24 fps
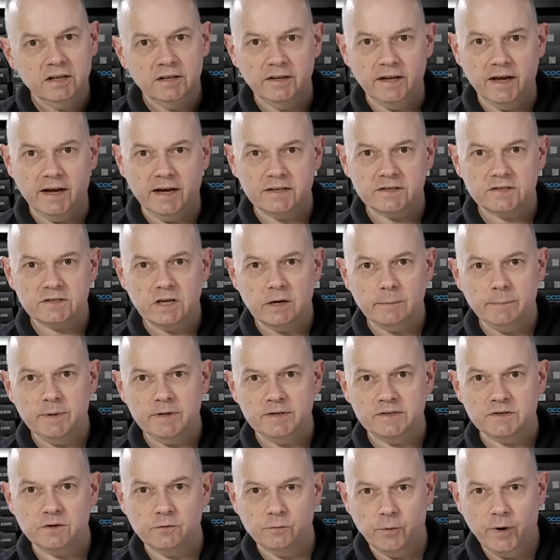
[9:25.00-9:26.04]
Next up,
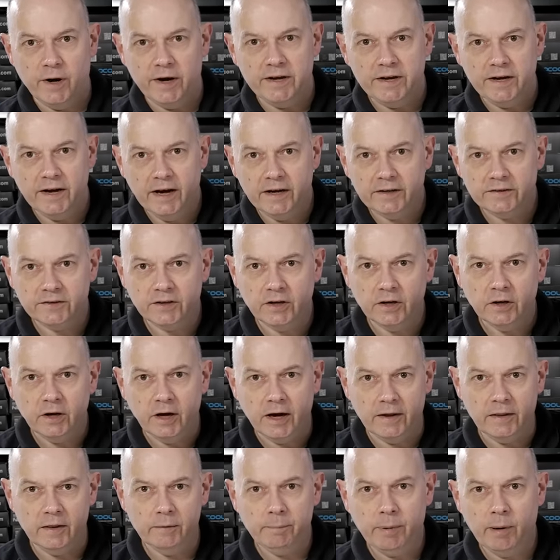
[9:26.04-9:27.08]
it's the radiator
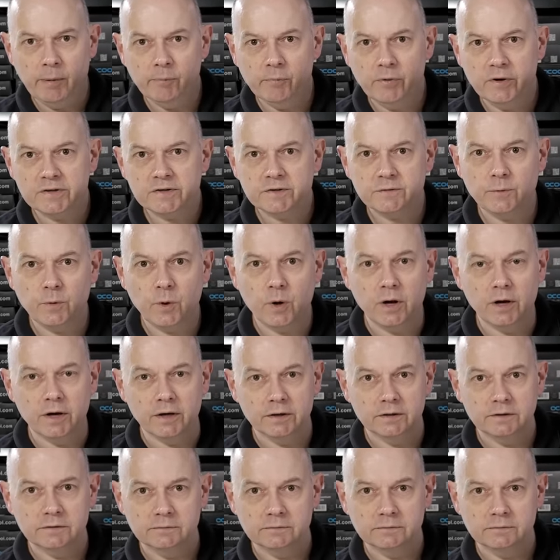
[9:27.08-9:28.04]
and the pump reservoir.